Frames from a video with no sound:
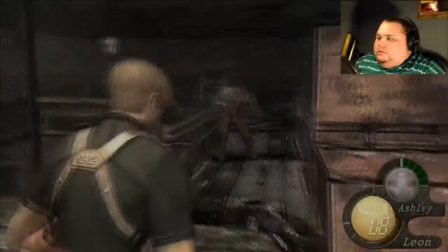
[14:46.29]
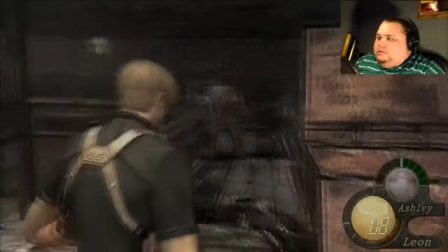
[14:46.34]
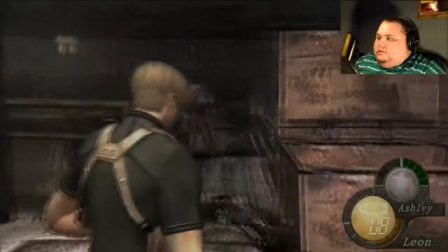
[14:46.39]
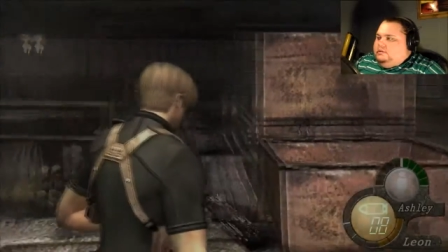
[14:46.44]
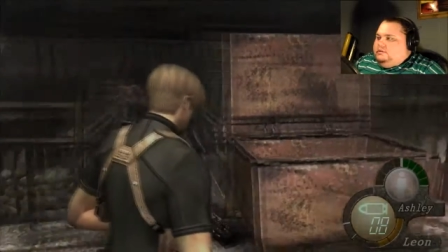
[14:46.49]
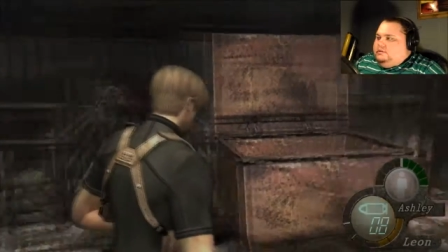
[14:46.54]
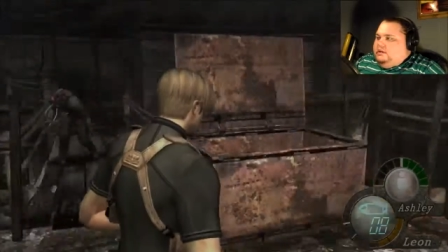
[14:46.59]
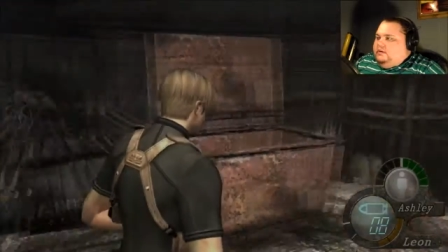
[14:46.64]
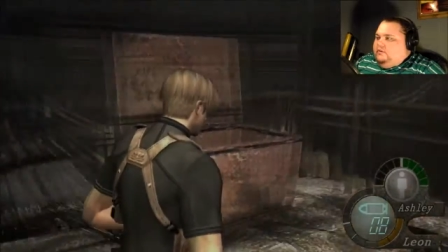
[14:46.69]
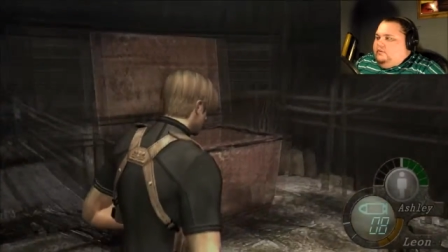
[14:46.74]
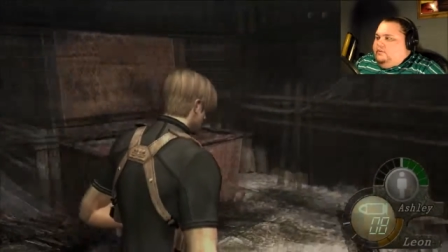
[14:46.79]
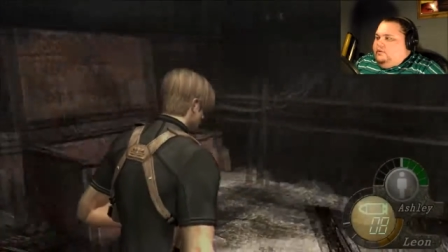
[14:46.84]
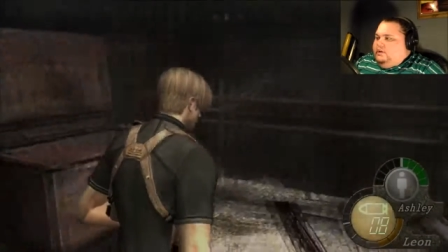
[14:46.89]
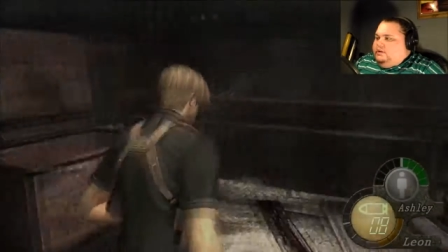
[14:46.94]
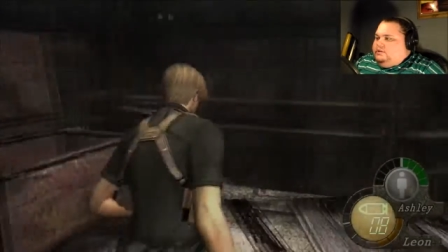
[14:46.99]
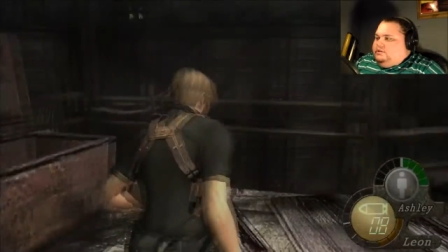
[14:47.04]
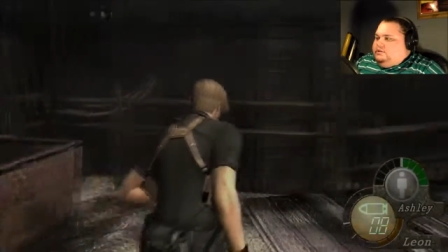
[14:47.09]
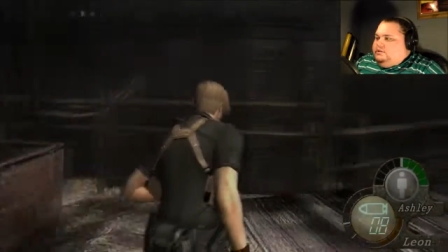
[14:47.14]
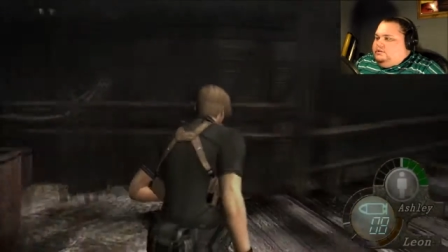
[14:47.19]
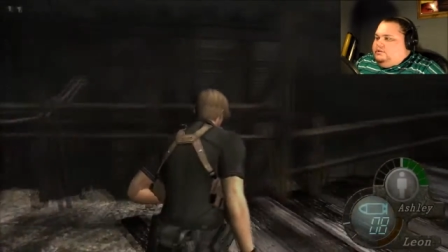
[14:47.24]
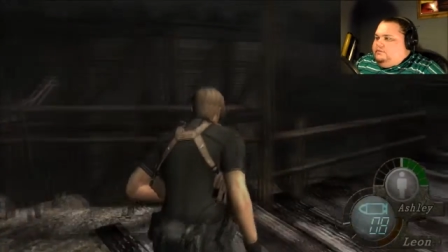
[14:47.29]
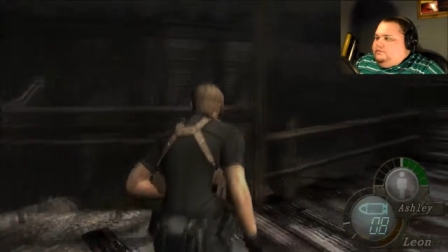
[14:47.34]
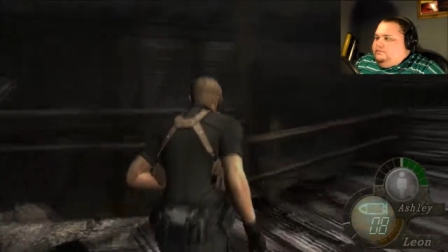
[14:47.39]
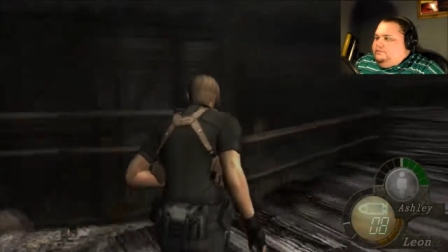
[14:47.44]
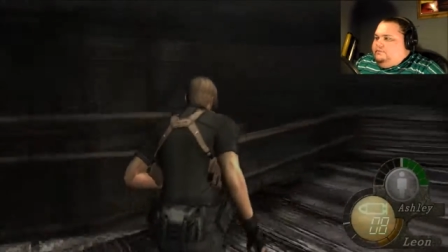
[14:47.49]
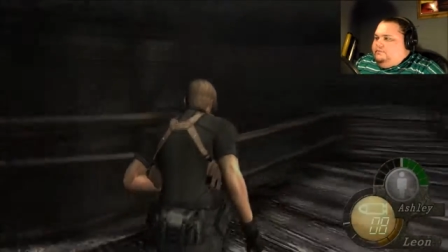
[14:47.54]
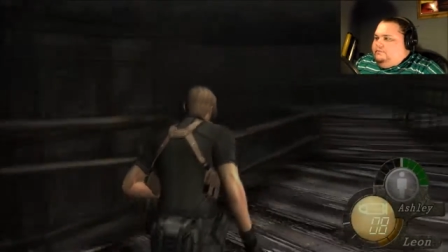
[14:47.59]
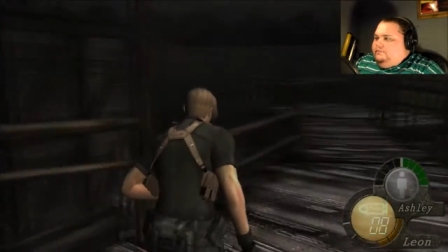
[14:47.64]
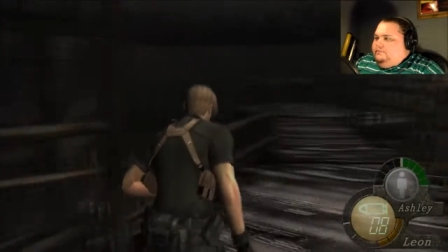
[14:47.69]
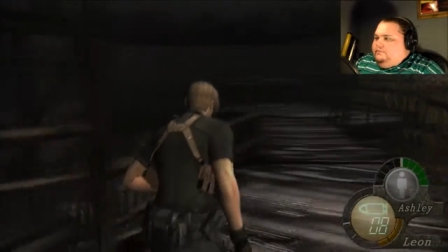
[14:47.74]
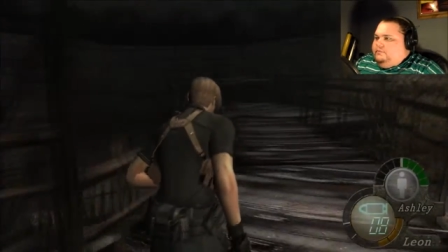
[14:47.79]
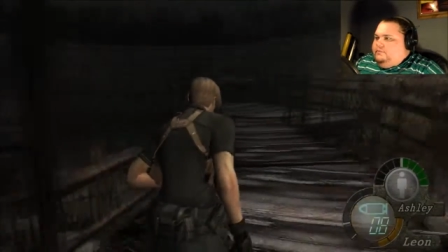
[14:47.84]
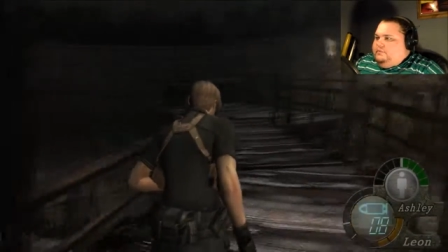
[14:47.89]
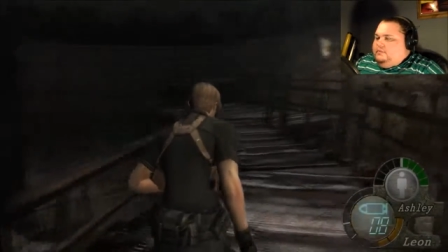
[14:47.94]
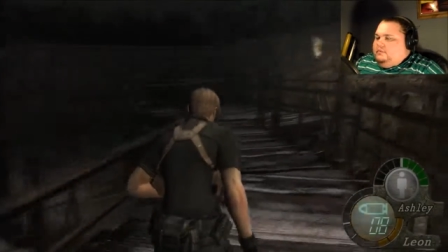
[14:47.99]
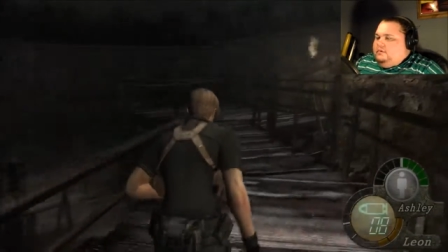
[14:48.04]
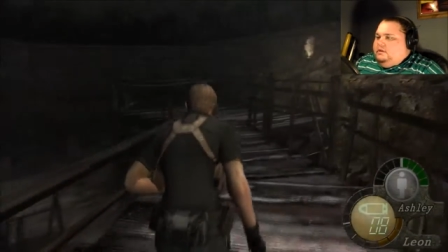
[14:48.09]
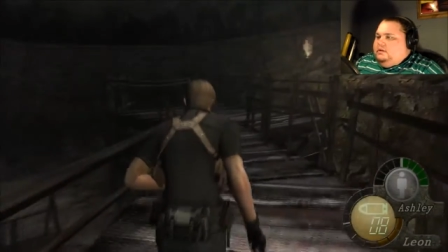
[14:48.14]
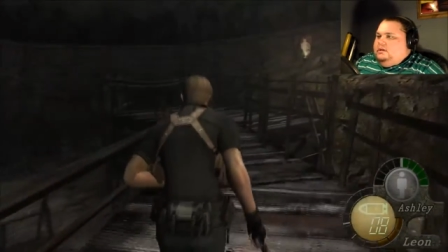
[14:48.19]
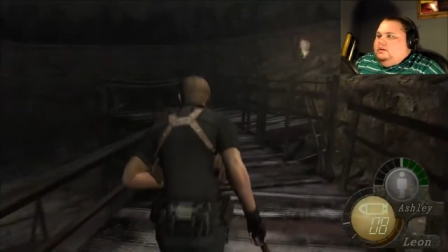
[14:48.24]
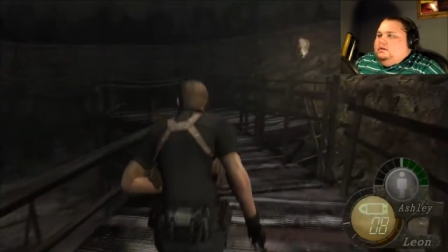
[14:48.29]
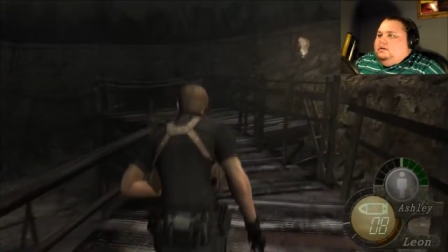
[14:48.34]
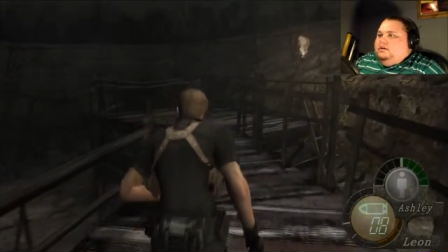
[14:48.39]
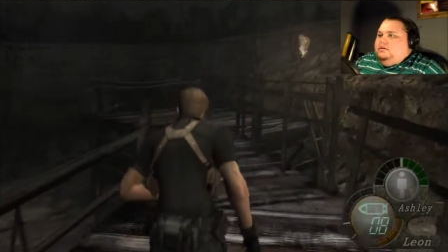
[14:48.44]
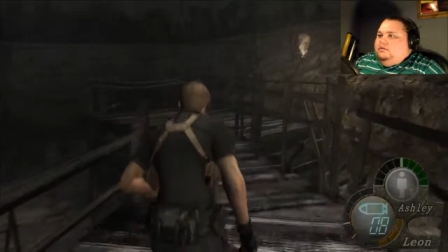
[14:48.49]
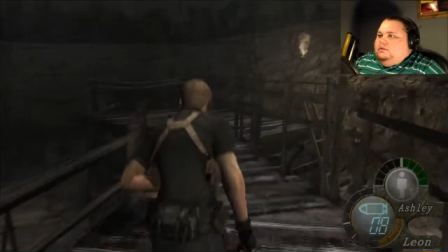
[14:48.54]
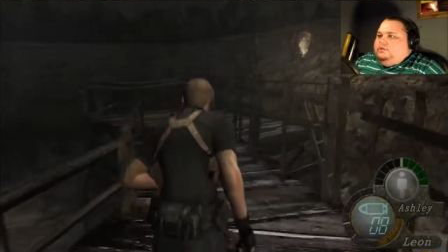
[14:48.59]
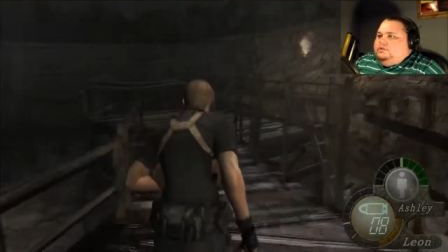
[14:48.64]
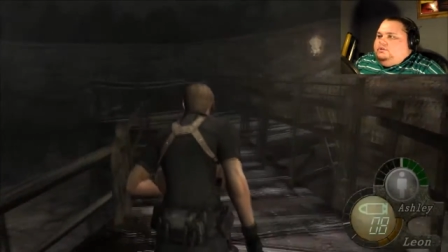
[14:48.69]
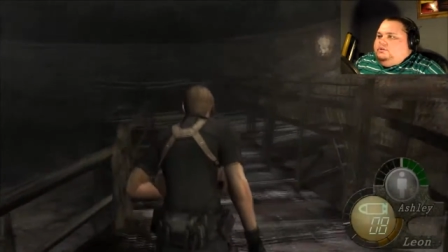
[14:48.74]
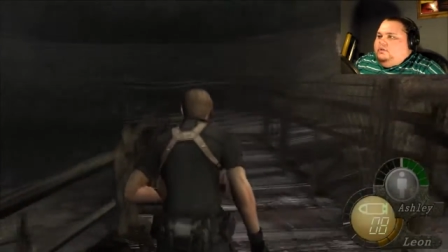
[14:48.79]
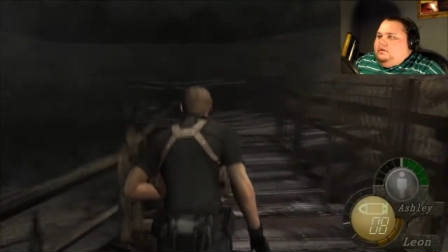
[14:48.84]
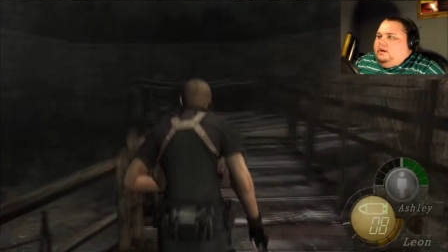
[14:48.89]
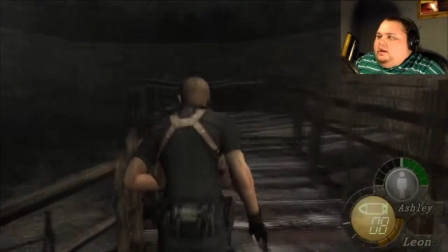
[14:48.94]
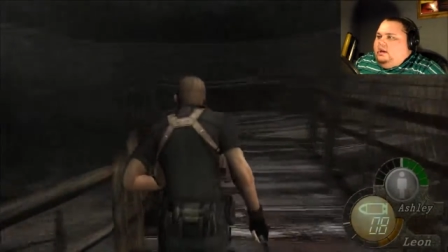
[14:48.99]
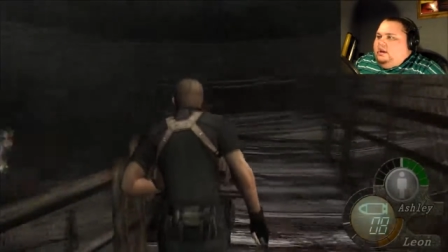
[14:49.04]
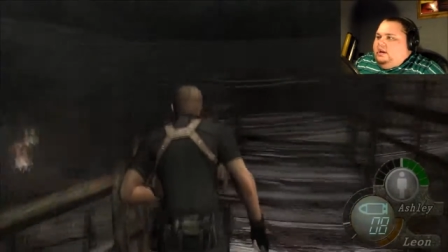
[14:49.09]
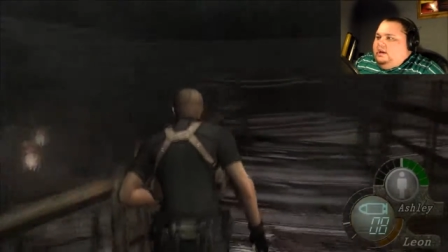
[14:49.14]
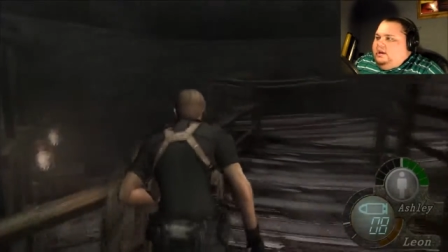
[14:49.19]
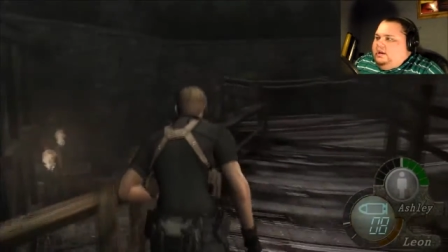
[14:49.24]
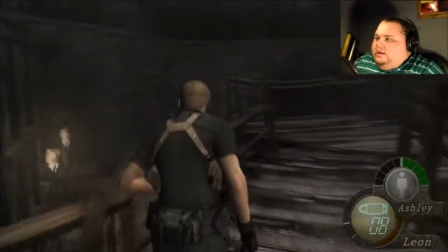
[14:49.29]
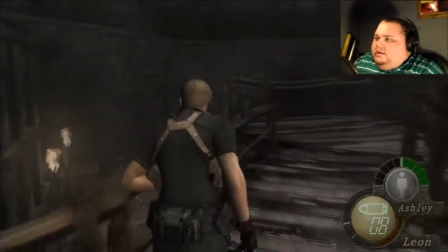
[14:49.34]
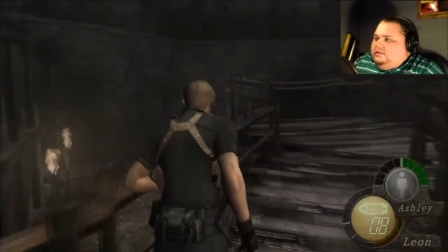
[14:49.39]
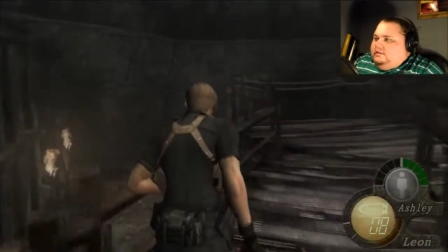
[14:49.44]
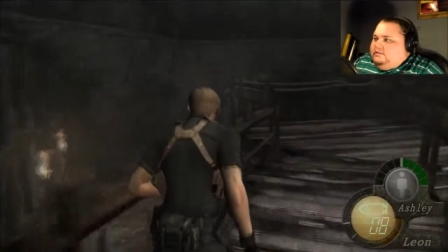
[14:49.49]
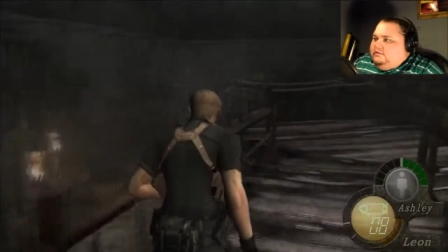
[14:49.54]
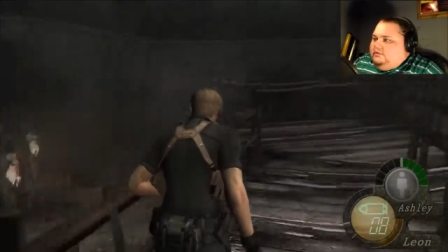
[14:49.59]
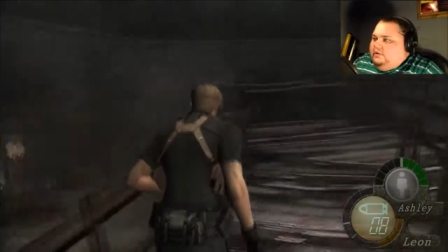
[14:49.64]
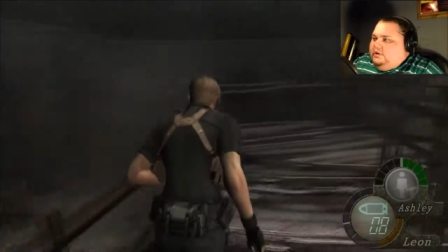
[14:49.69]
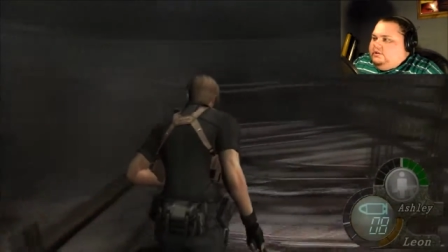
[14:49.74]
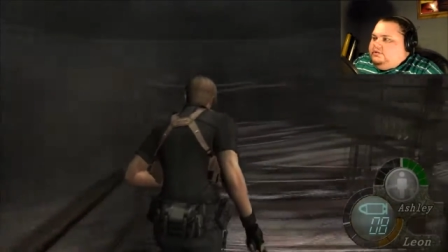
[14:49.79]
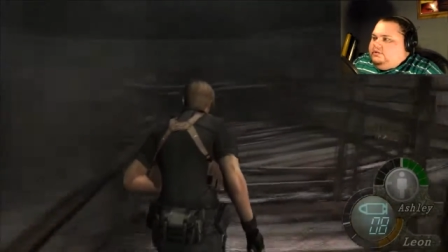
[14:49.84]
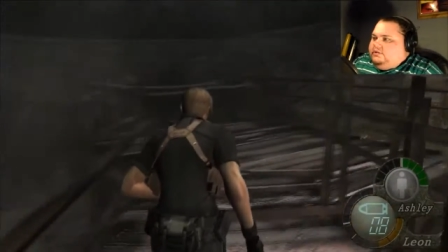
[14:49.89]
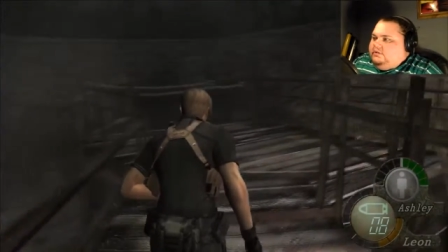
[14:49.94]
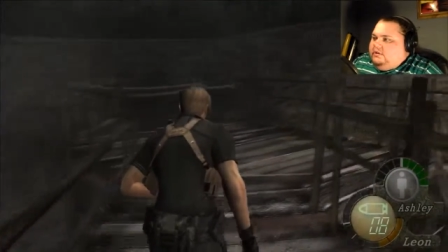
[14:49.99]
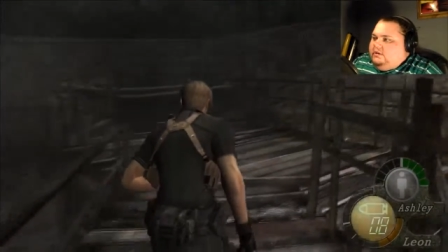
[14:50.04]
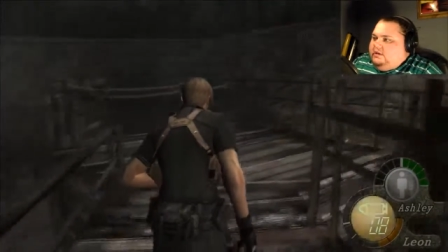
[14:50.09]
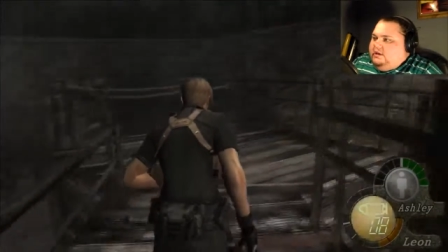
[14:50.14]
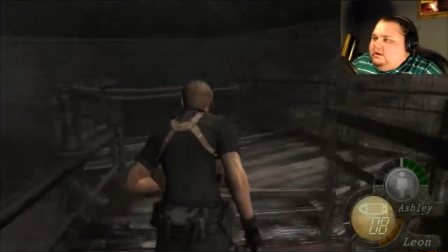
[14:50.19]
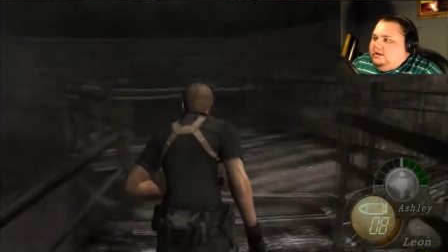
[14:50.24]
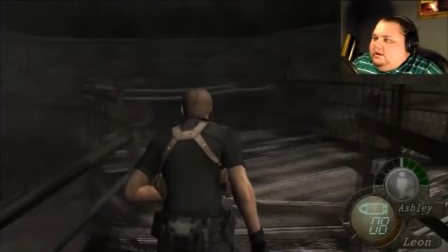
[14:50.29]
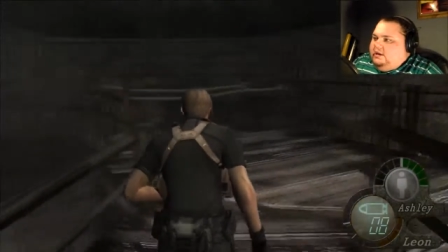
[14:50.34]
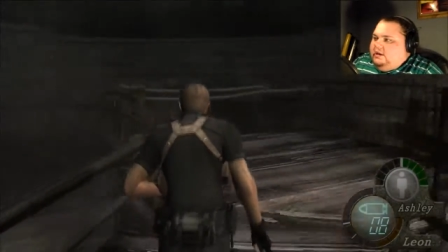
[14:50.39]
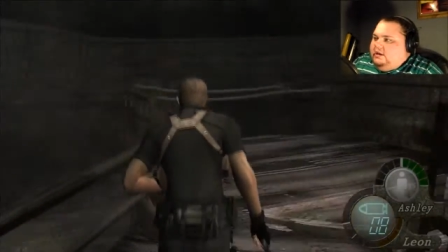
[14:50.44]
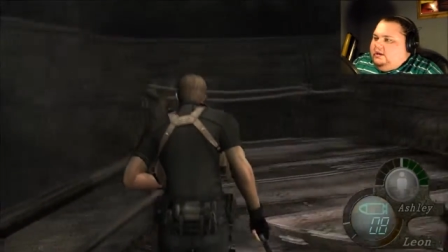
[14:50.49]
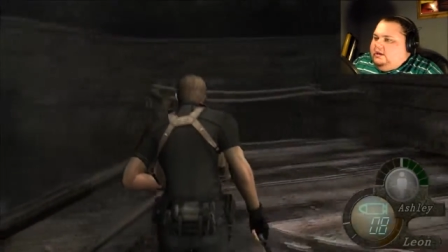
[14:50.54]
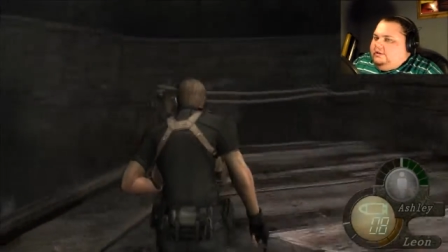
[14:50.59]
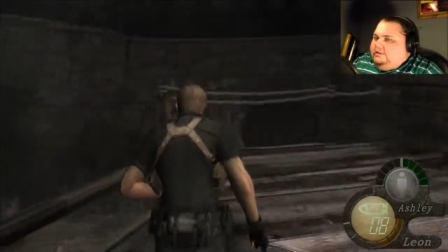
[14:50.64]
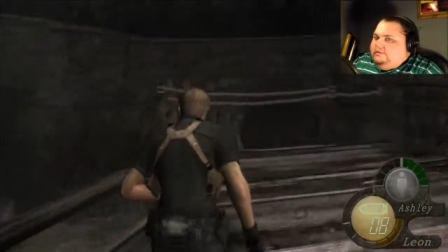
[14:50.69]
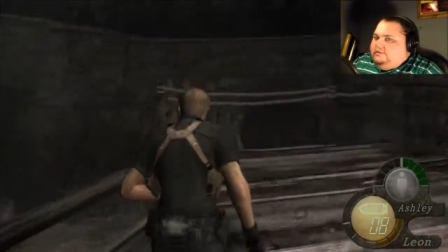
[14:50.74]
Son of a bitch. Retreat! Retreat!